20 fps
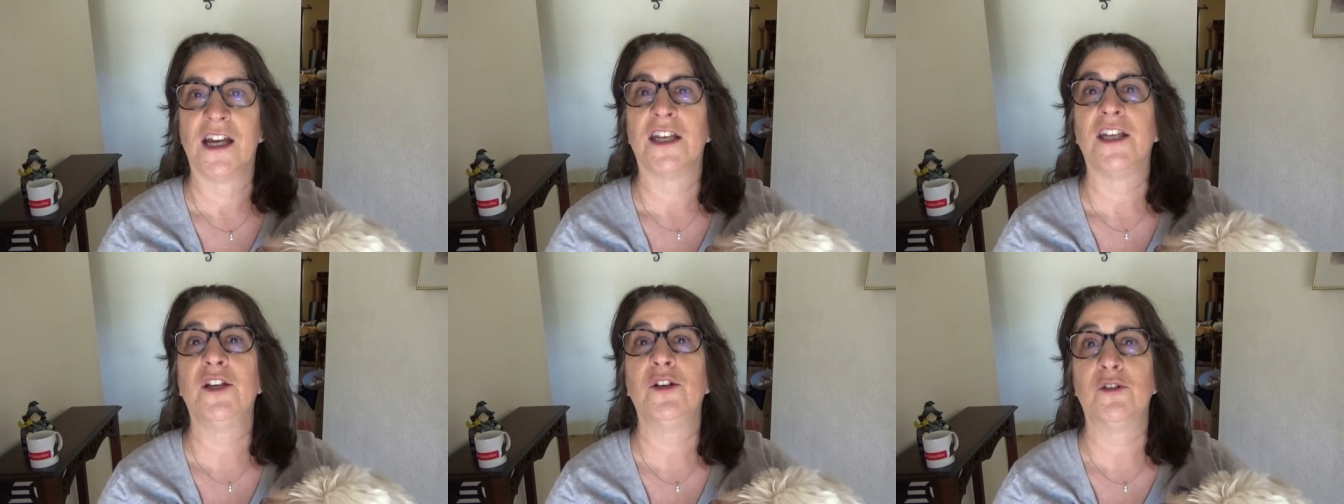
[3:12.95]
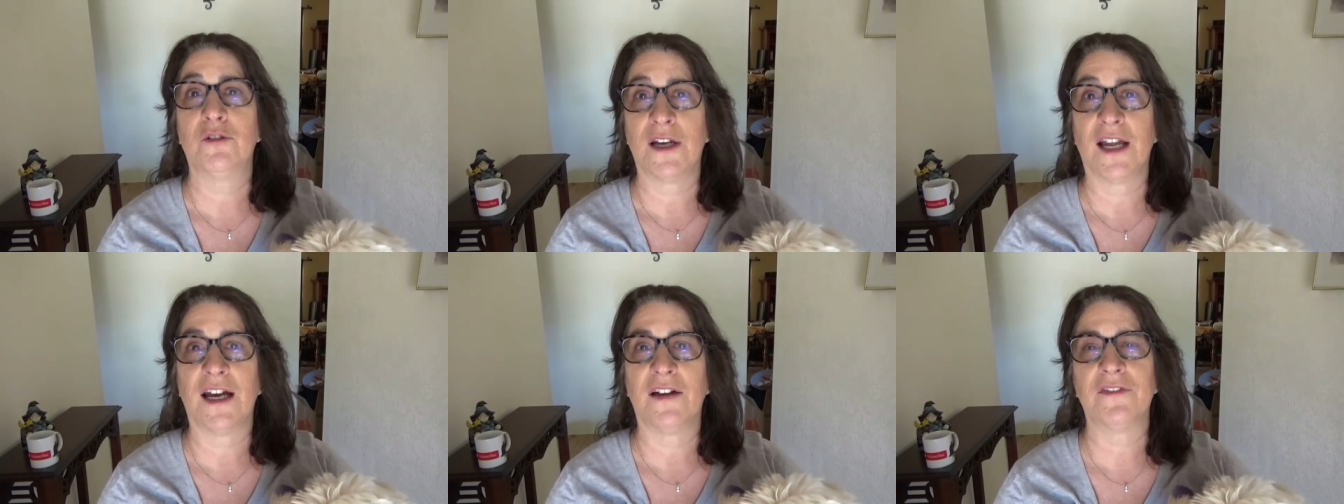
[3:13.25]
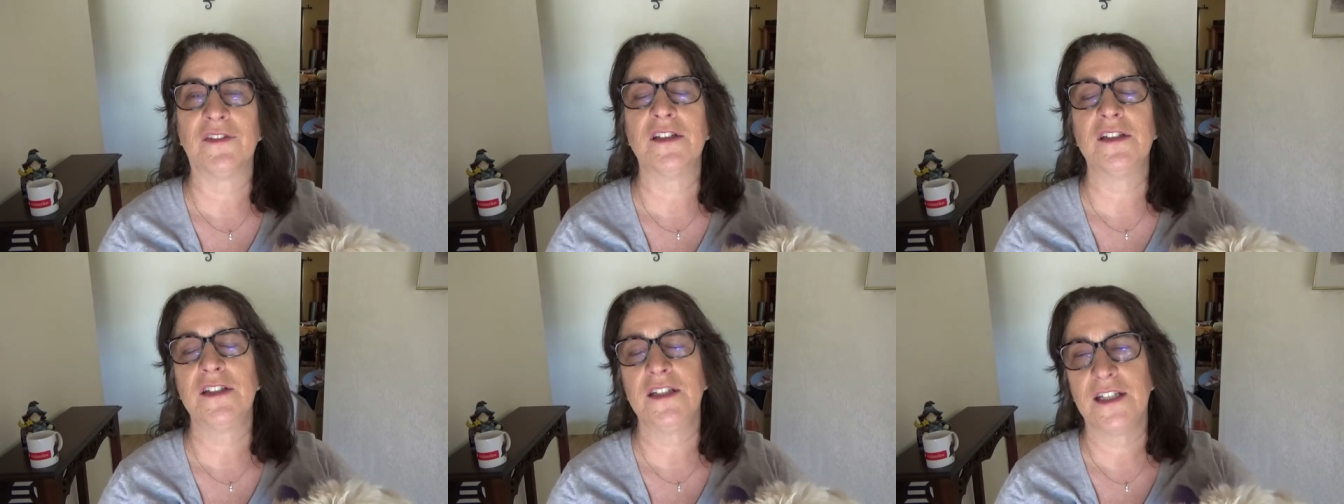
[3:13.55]
you don't
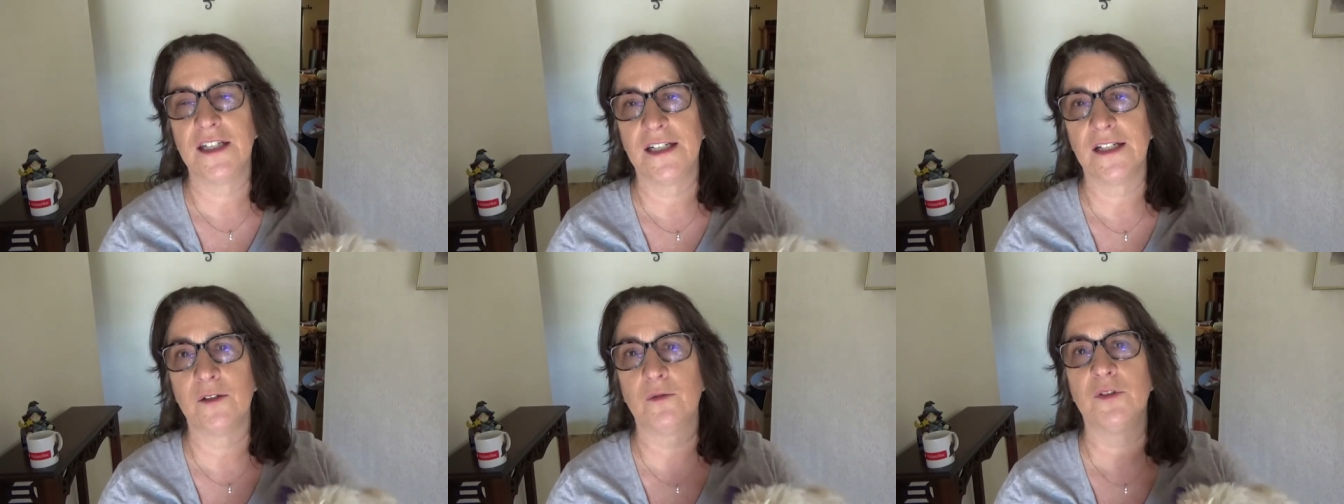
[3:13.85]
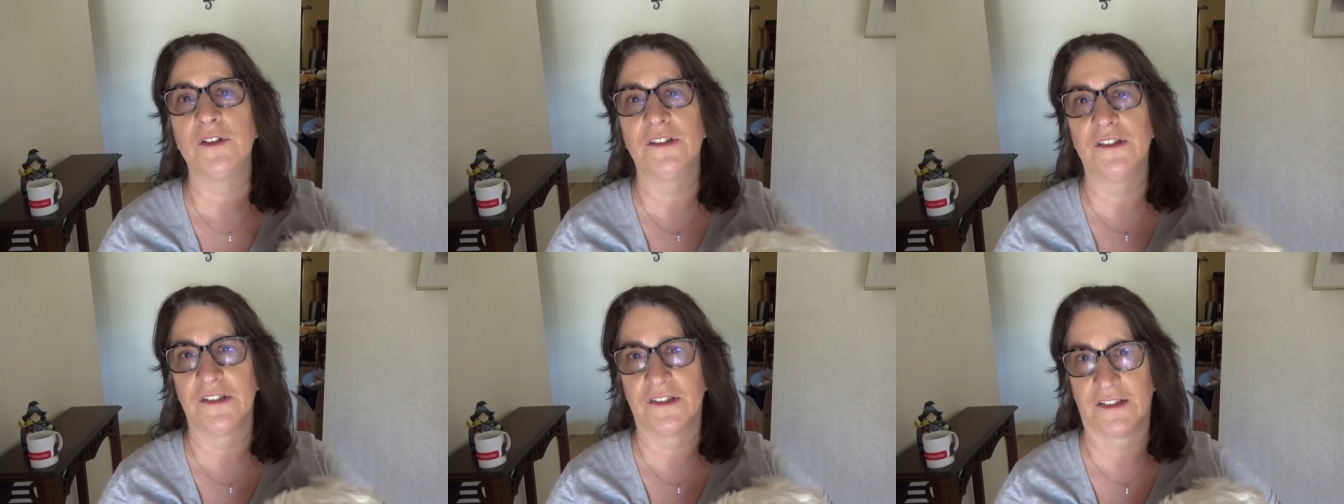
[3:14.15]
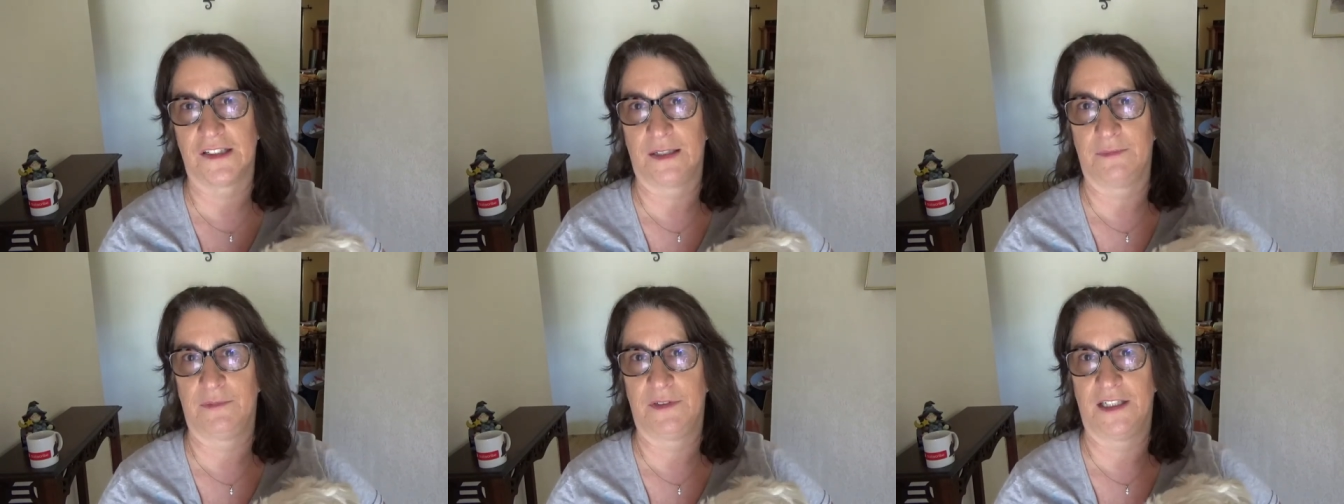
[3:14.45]
have to deal with the
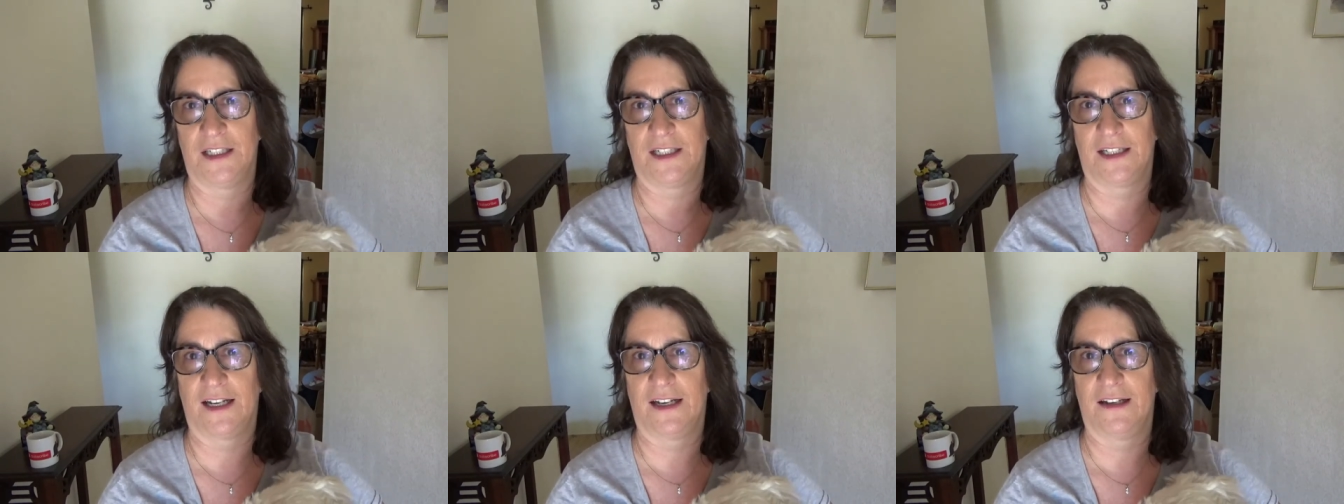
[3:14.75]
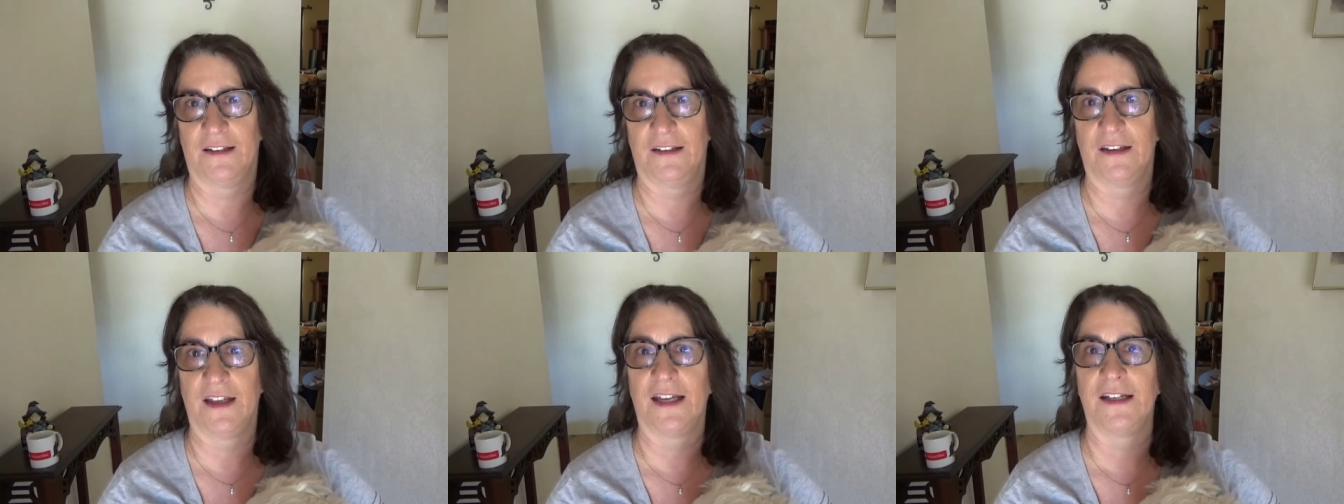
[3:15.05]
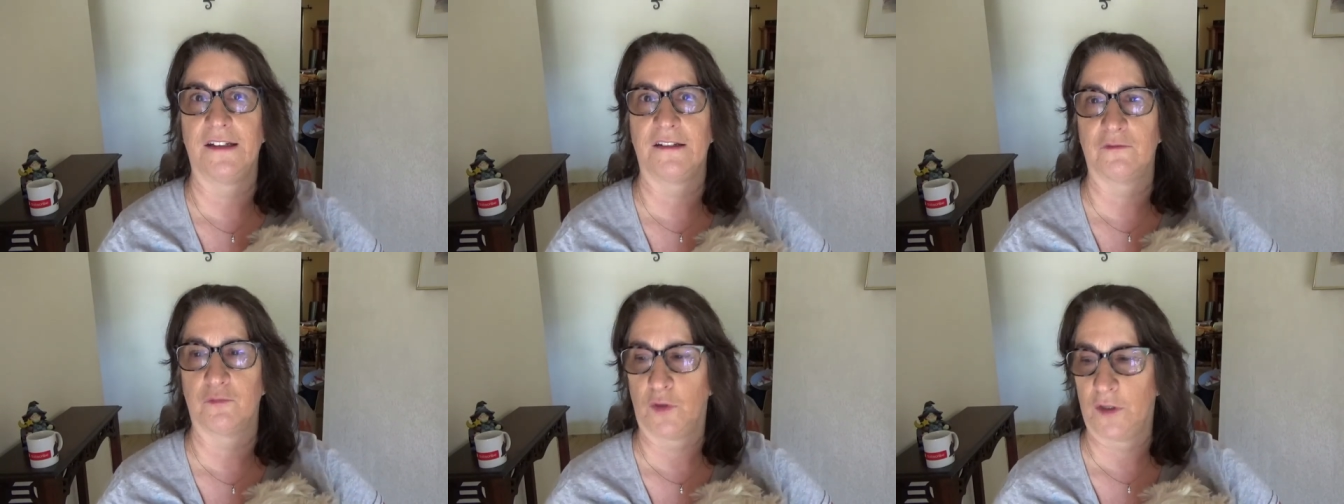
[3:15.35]
septic, and that
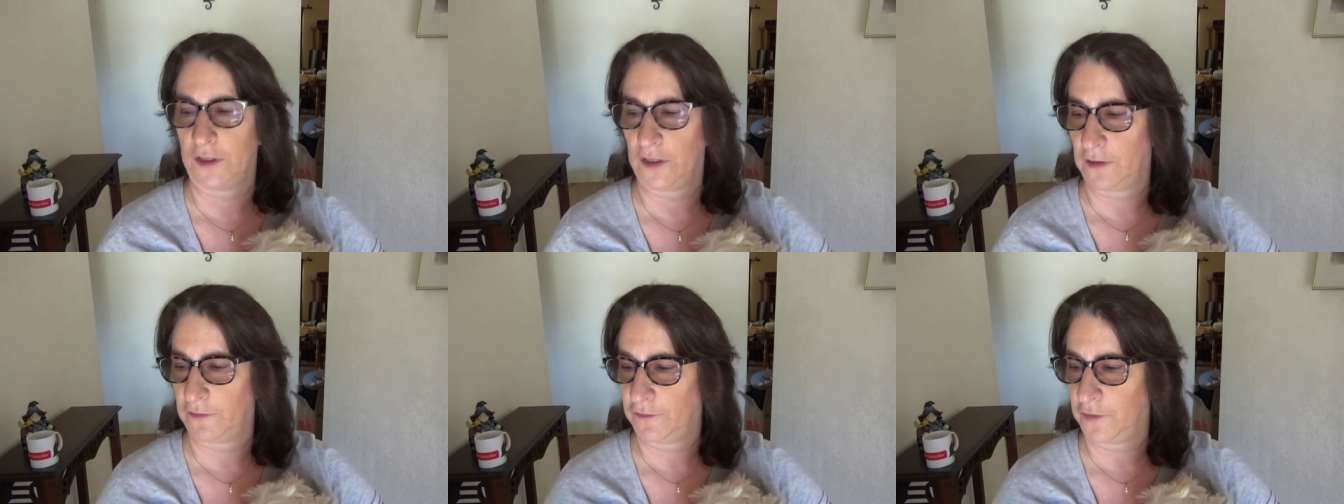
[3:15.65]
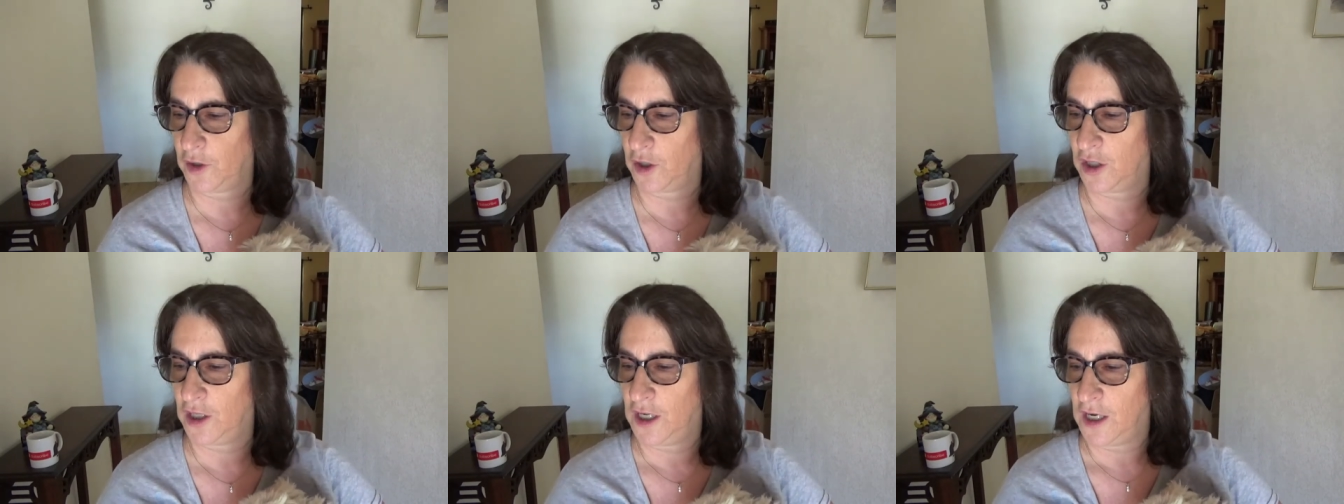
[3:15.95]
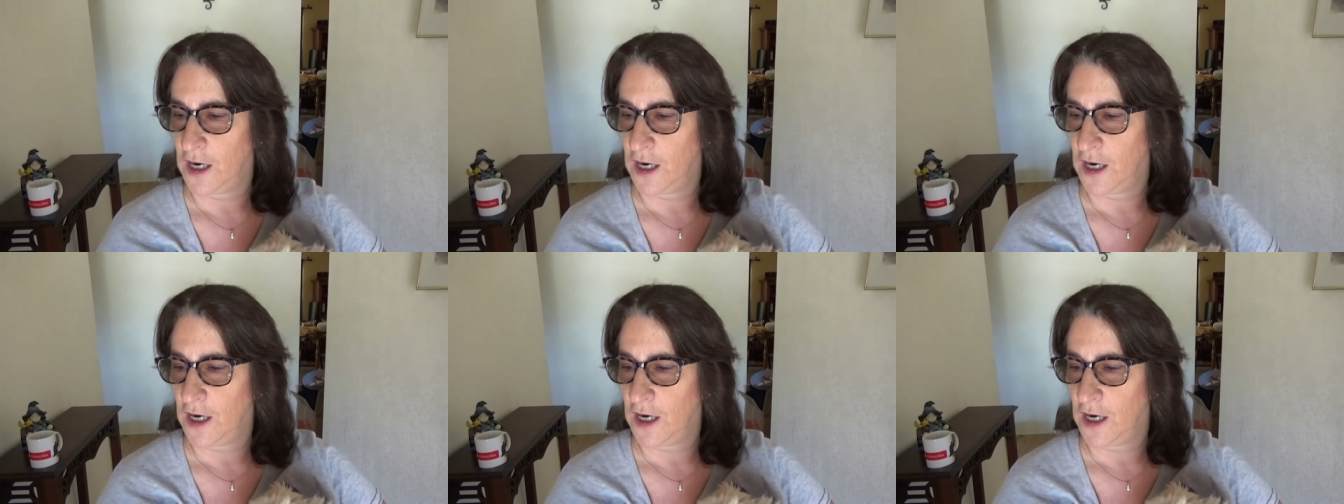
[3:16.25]
is wonderful.